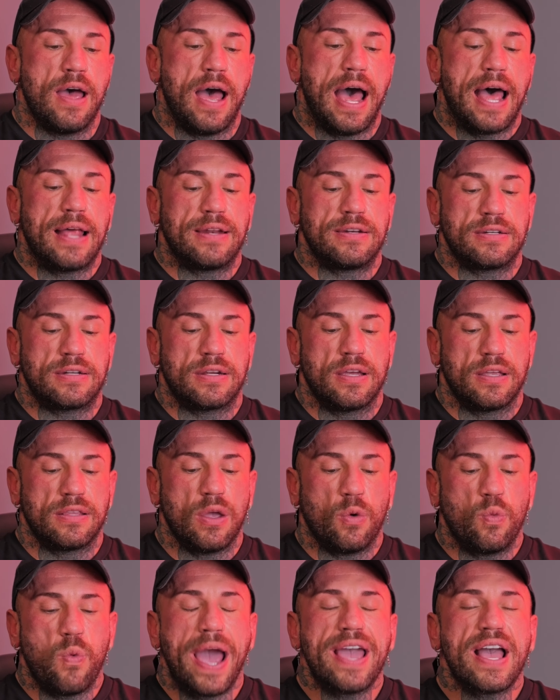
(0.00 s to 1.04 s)
And
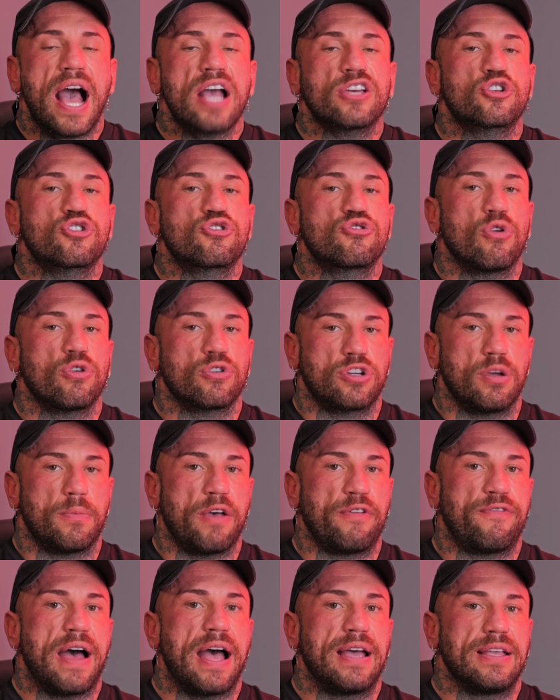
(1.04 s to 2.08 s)
the way I structure
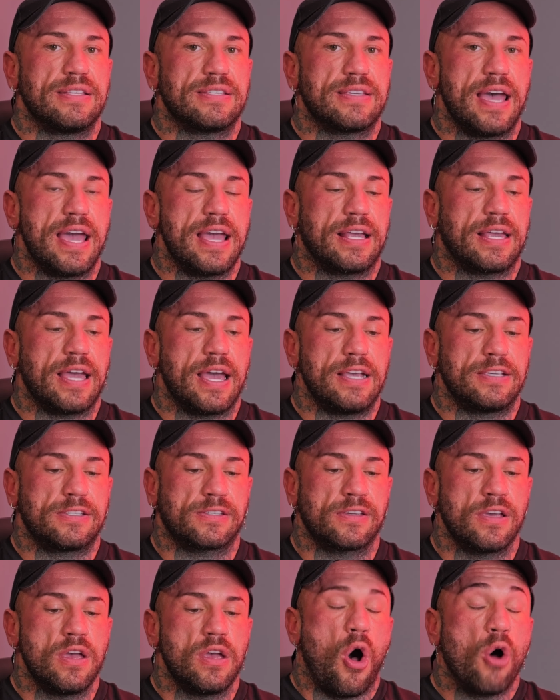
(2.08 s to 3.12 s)
my fat intake
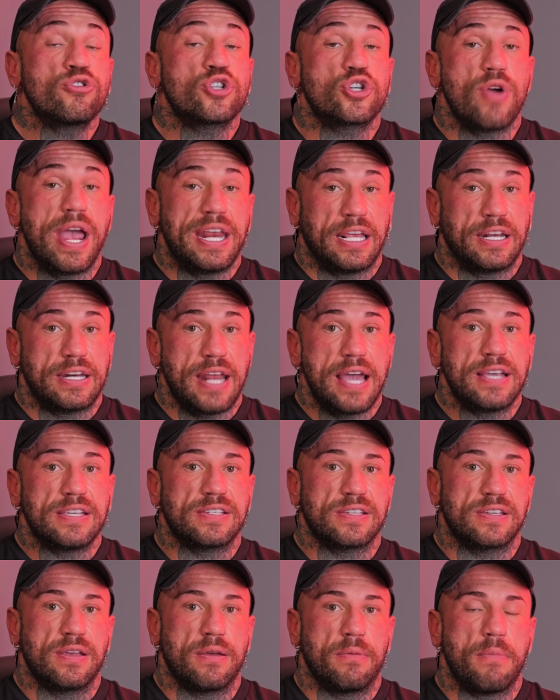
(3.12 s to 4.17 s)
is on training
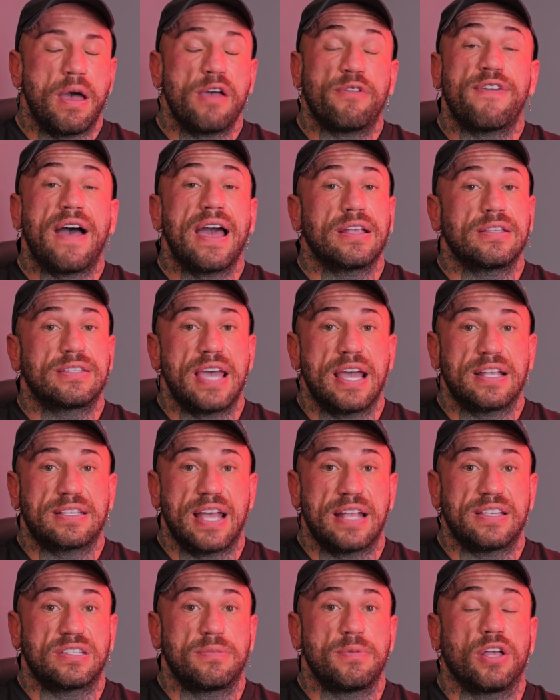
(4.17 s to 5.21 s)
days, my fat intake
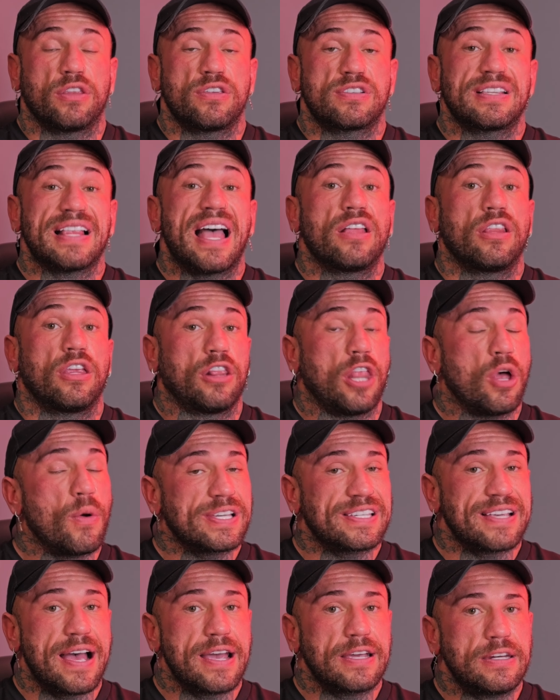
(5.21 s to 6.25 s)
tends to be on slightly lower
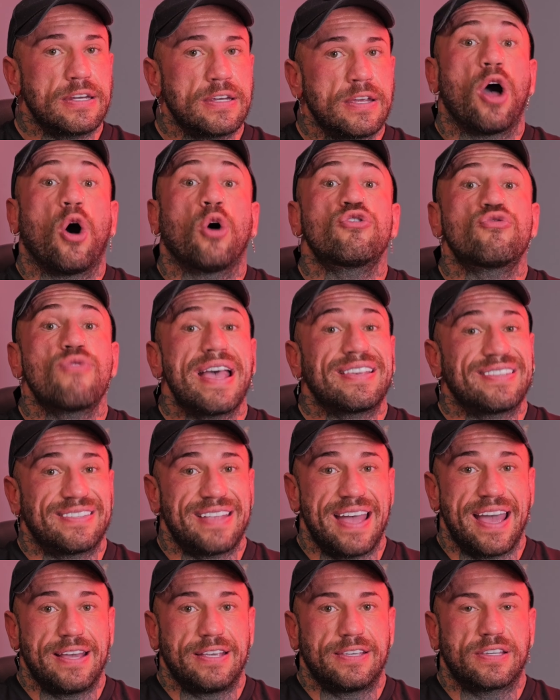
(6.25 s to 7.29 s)
side. On rest
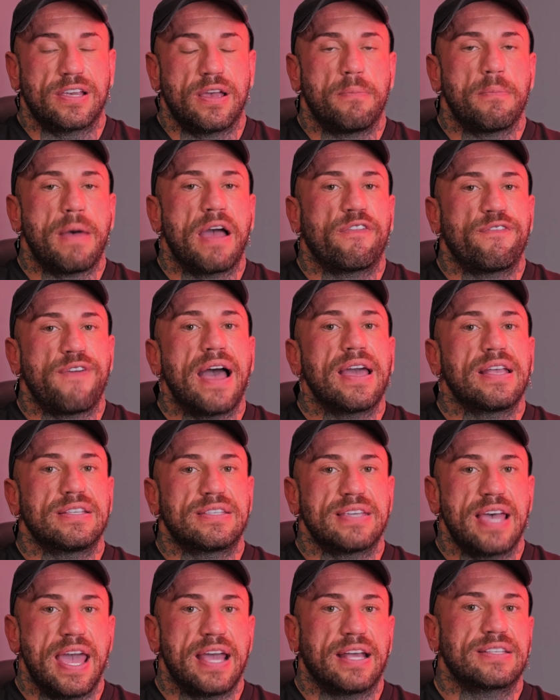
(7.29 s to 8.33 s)
days, my fat
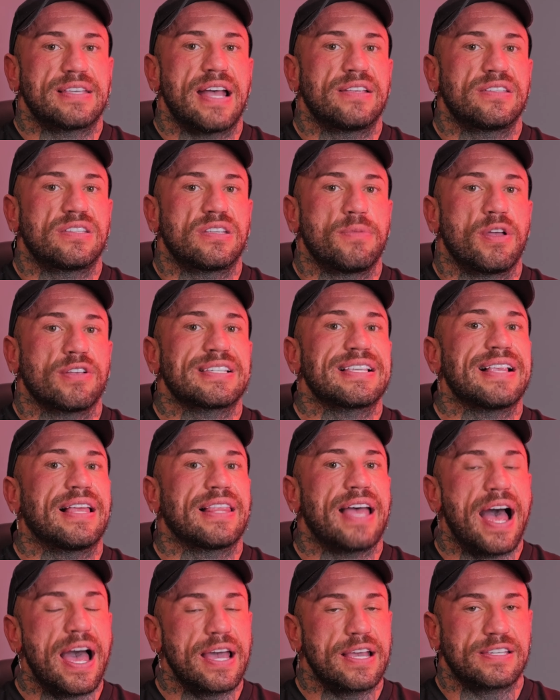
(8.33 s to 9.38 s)
intake tends to be on
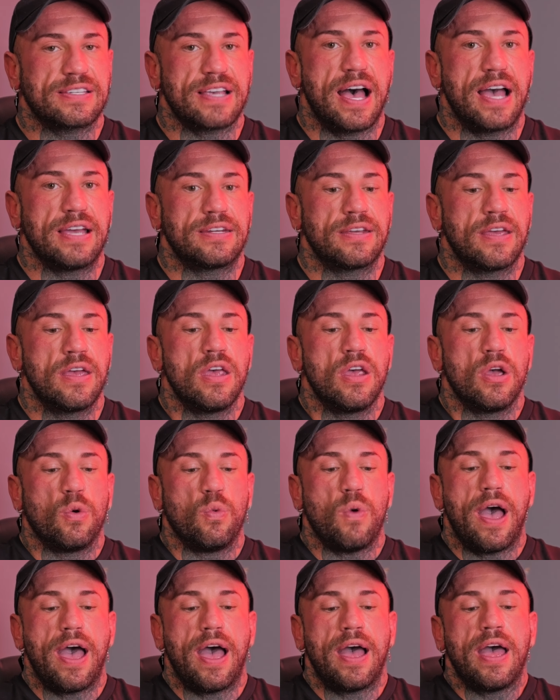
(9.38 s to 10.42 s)
slightly higher side,
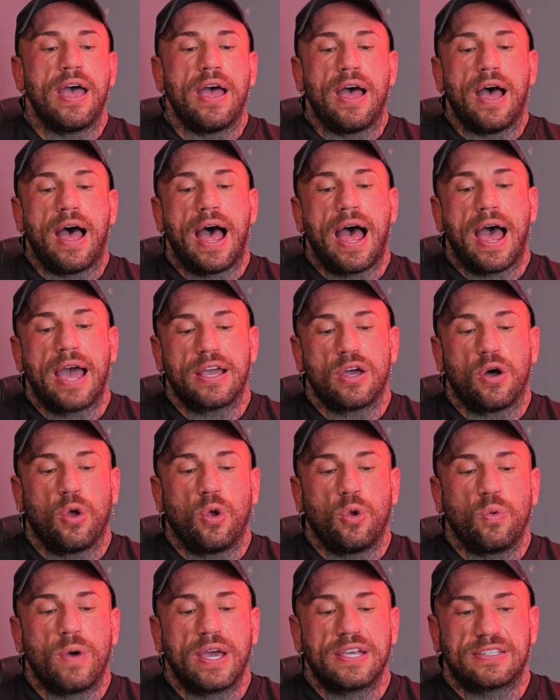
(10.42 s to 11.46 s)
where I
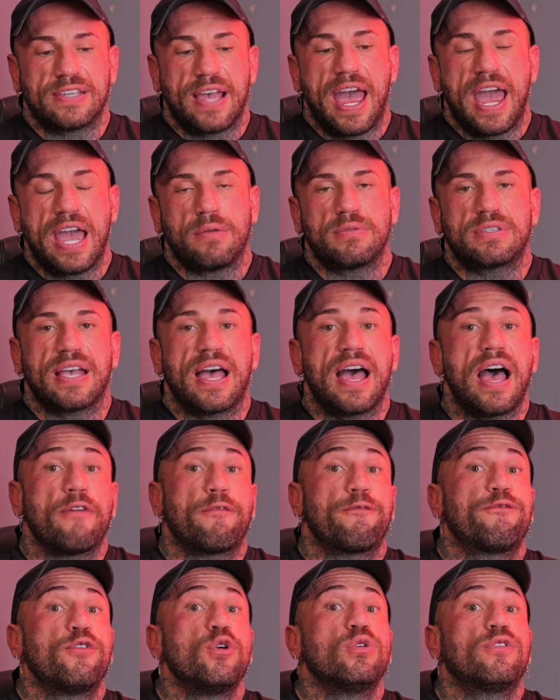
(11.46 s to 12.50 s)
always aim to
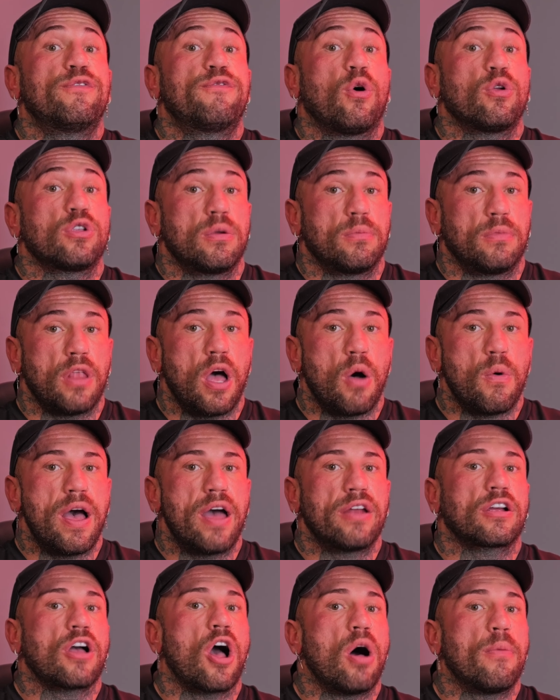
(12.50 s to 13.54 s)
have food volume lower
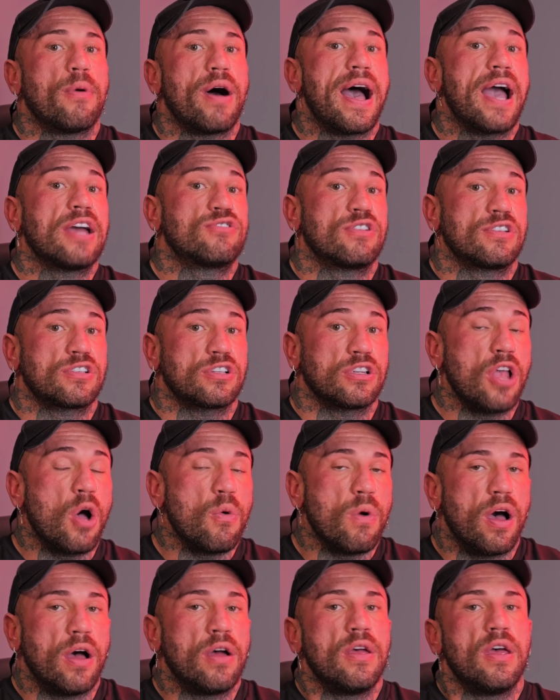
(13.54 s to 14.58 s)
and carbohydrates
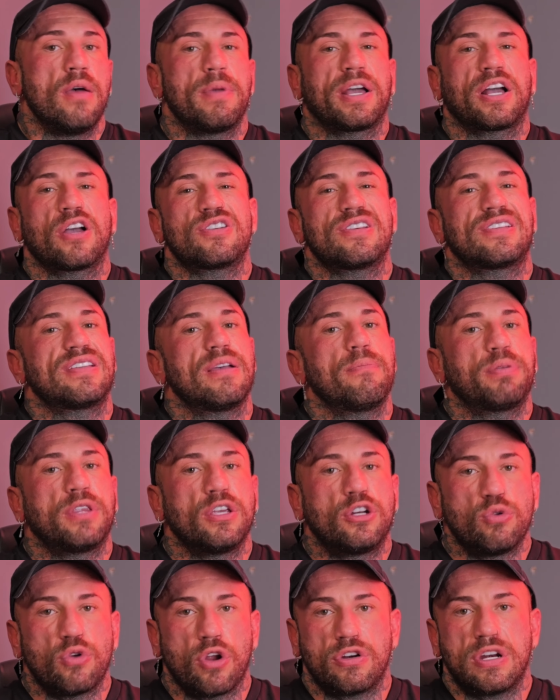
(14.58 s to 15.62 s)
lower because you simply
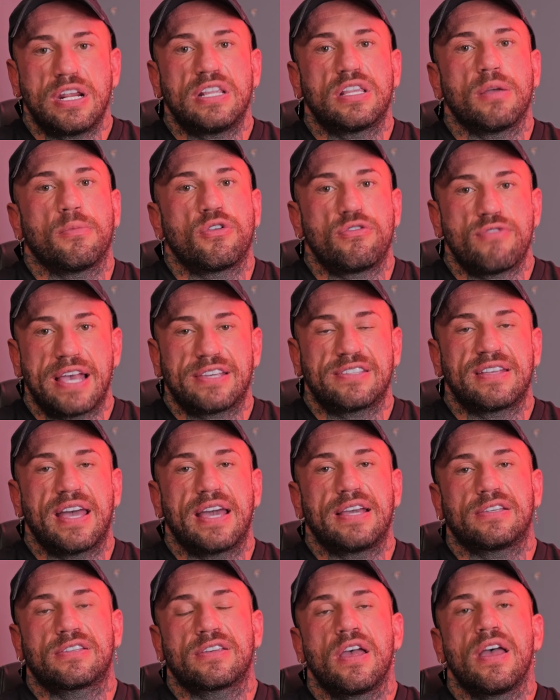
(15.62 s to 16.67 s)
do not need them on rest
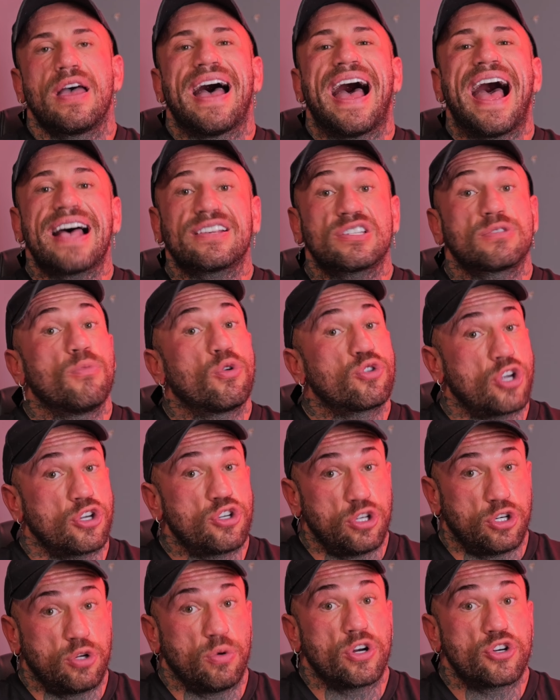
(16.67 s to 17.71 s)
days as much as
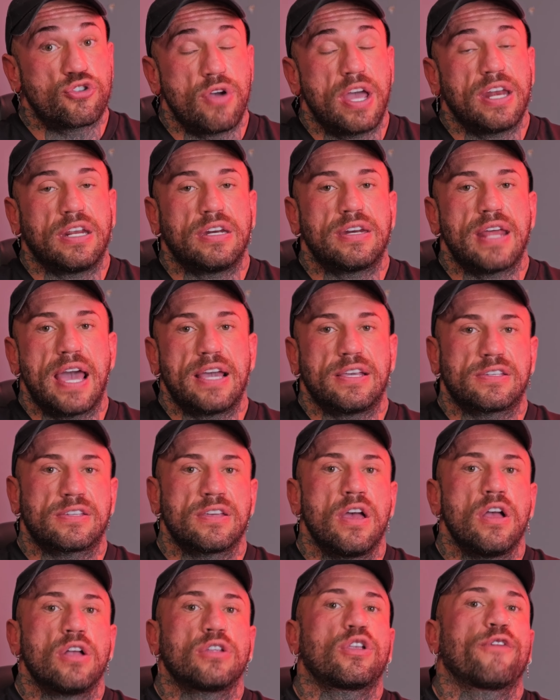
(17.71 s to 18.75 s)
you do on training days
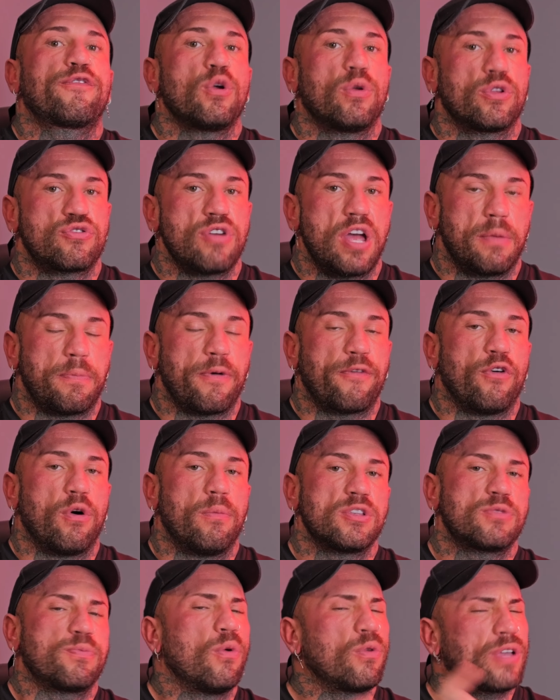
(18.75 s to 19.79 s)
to fuel training
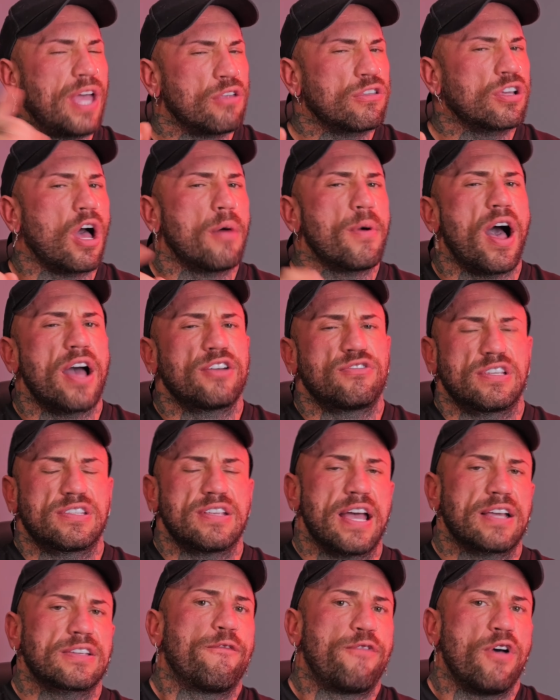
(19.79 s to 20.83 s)
performance. But we'll get on to carbohydrates
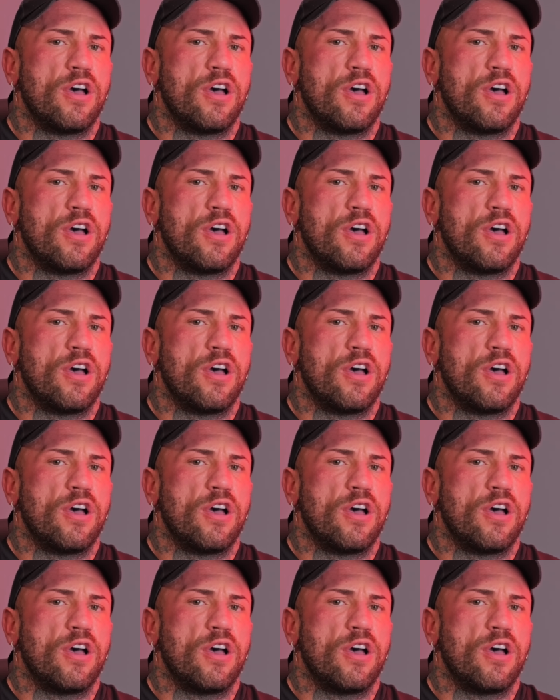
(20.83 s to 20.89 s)
next.